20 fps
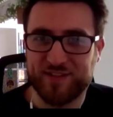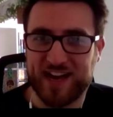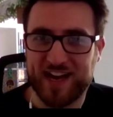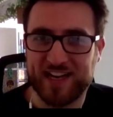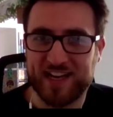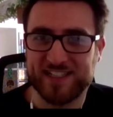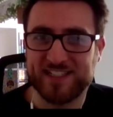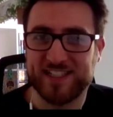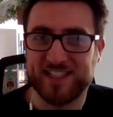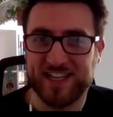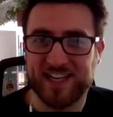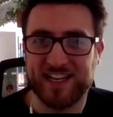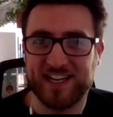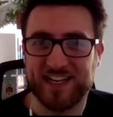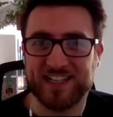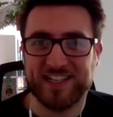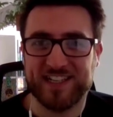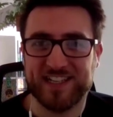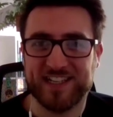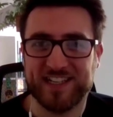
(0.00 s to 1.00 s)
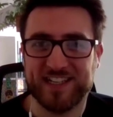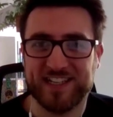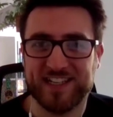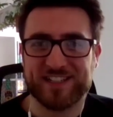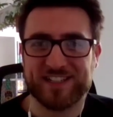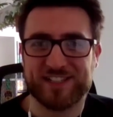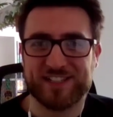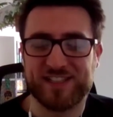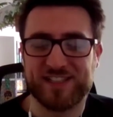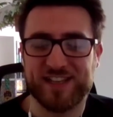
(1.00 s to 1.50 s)
had. Yeah,
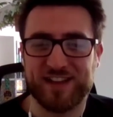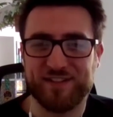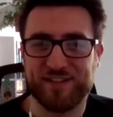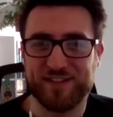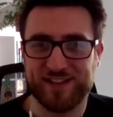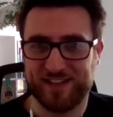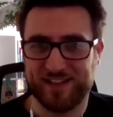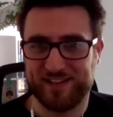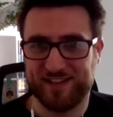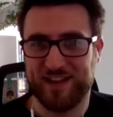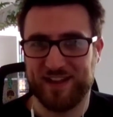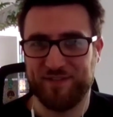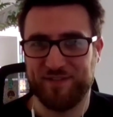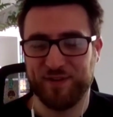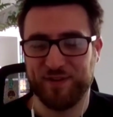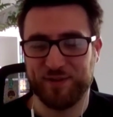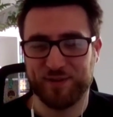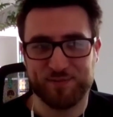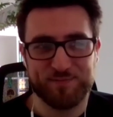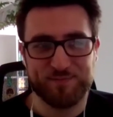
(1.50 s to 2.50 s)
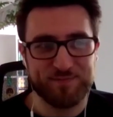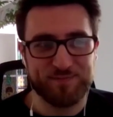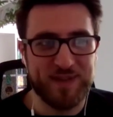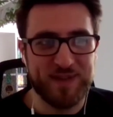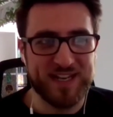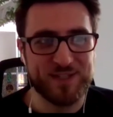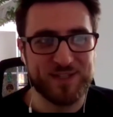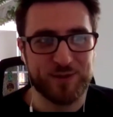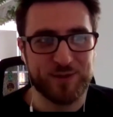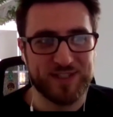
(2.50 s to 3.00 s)
just it feels
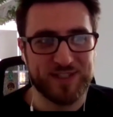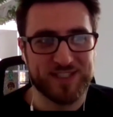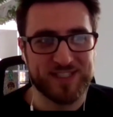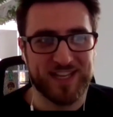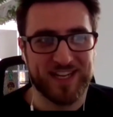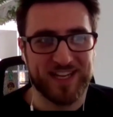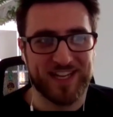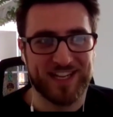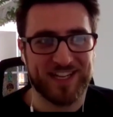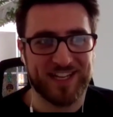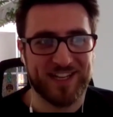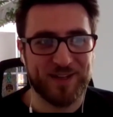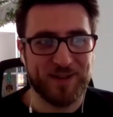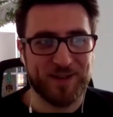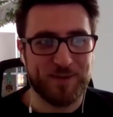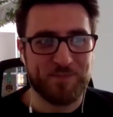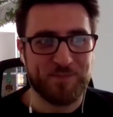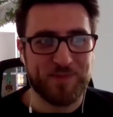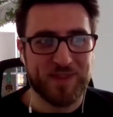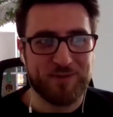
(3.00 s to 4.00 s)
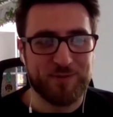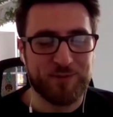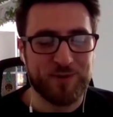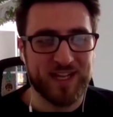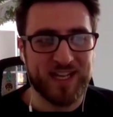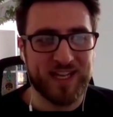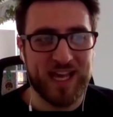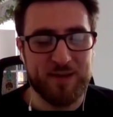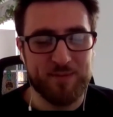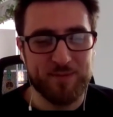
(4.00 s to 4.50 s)
mental. It's like when I
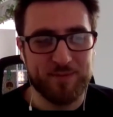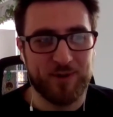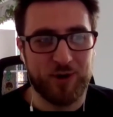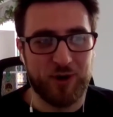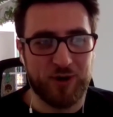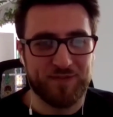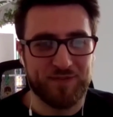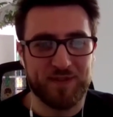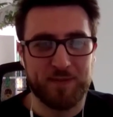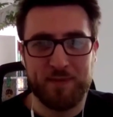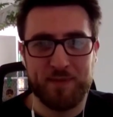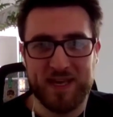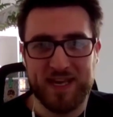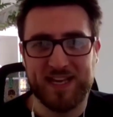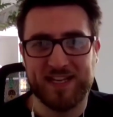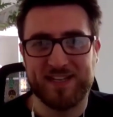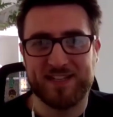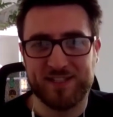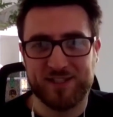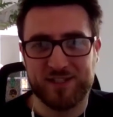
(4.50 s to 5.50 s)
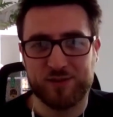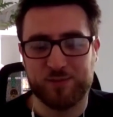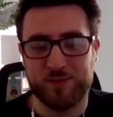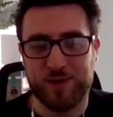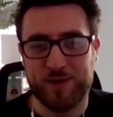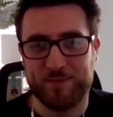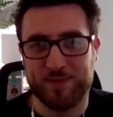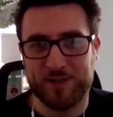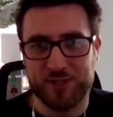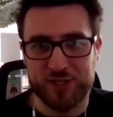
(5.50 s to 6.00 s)
came off the pier to
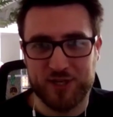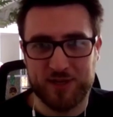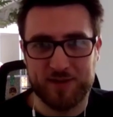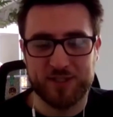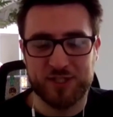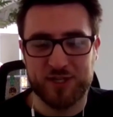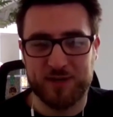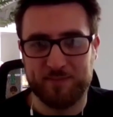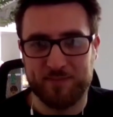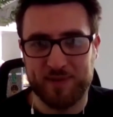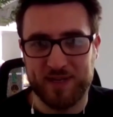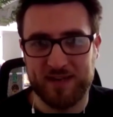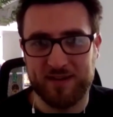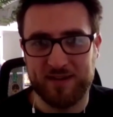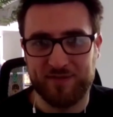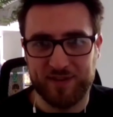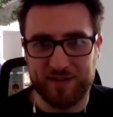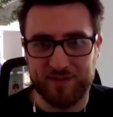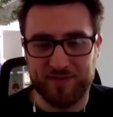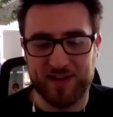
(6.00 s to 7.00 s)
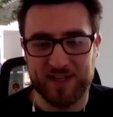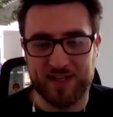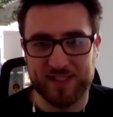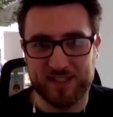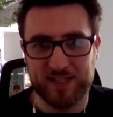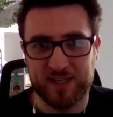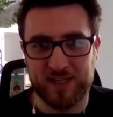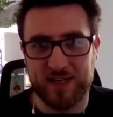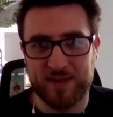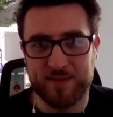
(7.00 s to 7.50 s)
swim and jump in for the first
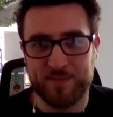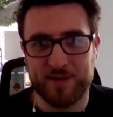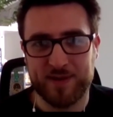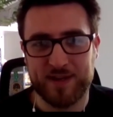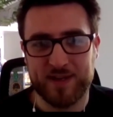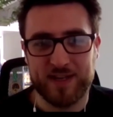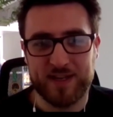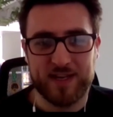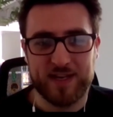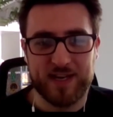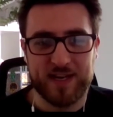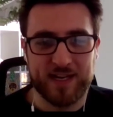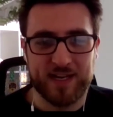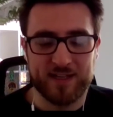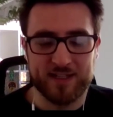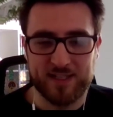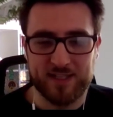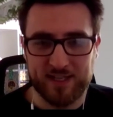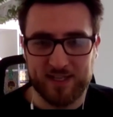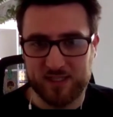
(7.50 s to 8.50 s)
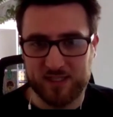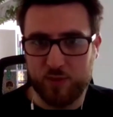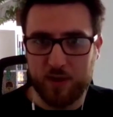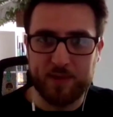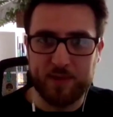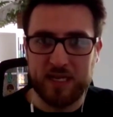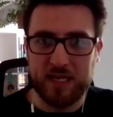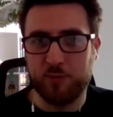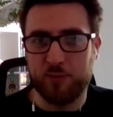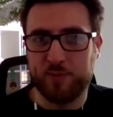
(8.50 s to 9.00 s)
time, and I swam
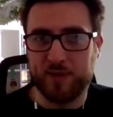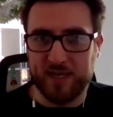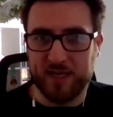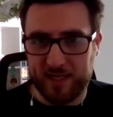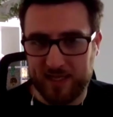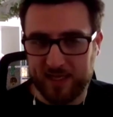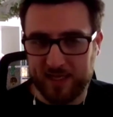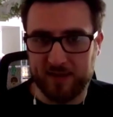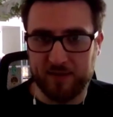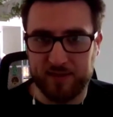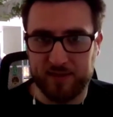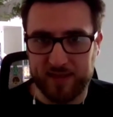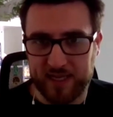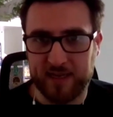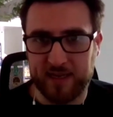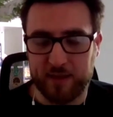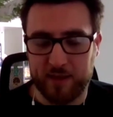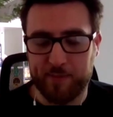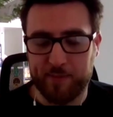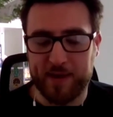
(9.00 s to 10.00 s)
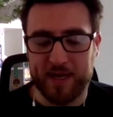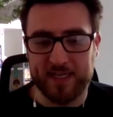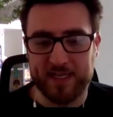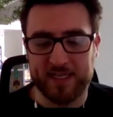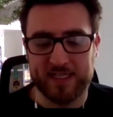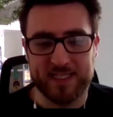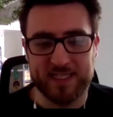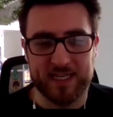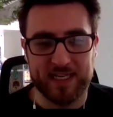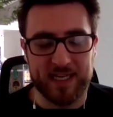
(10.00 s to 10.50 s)
a little bit, and then the panic
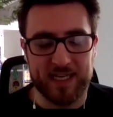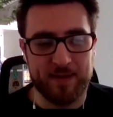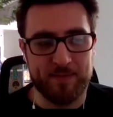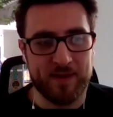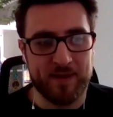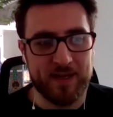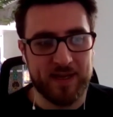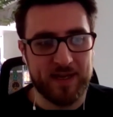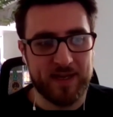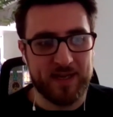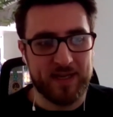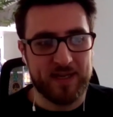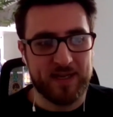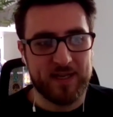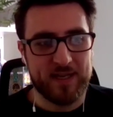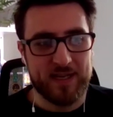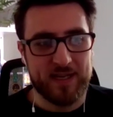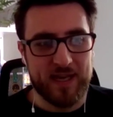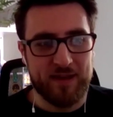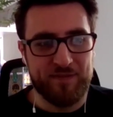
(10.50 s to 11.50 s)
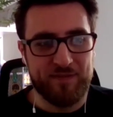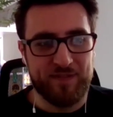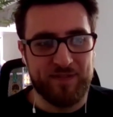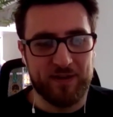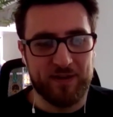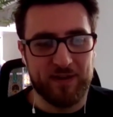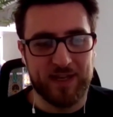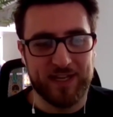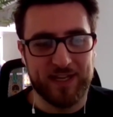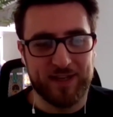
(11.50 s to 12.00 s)
attack came. It
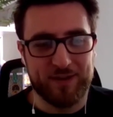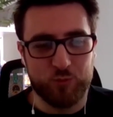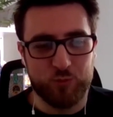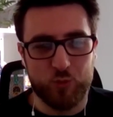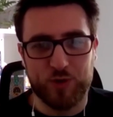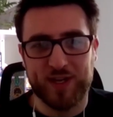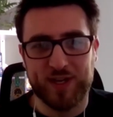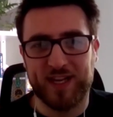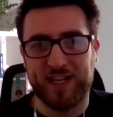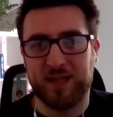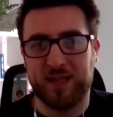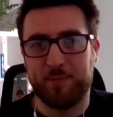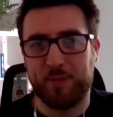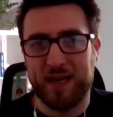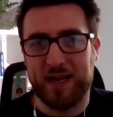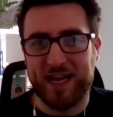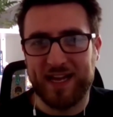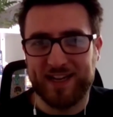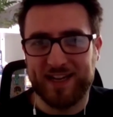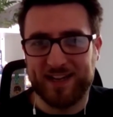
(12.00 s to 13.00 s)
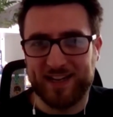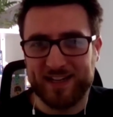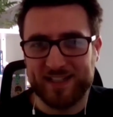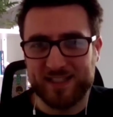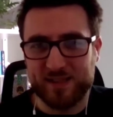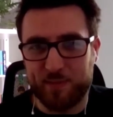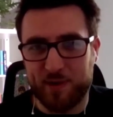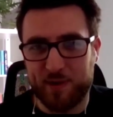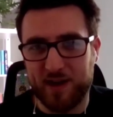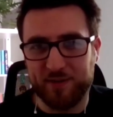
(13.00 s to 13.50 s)
felt like walking the plank as
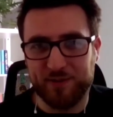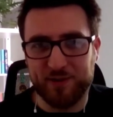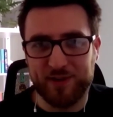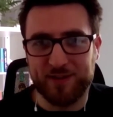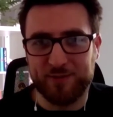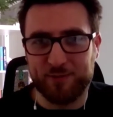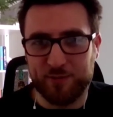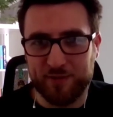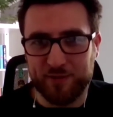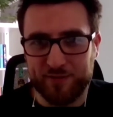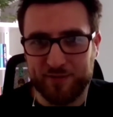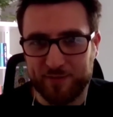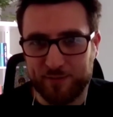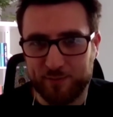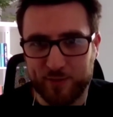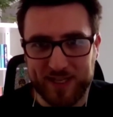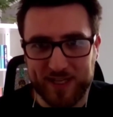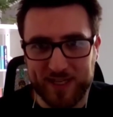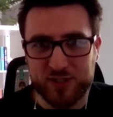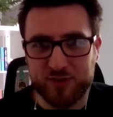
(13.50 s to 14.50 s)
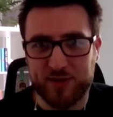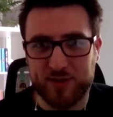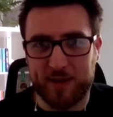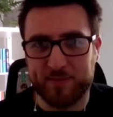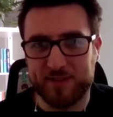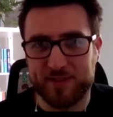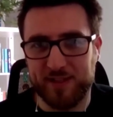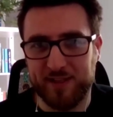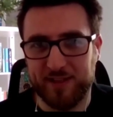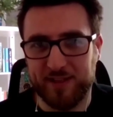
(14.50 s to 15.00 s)
a pirate with weight
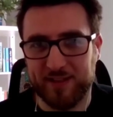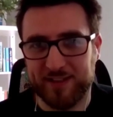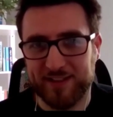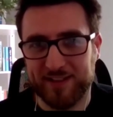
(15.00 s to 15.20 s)
strapped to you.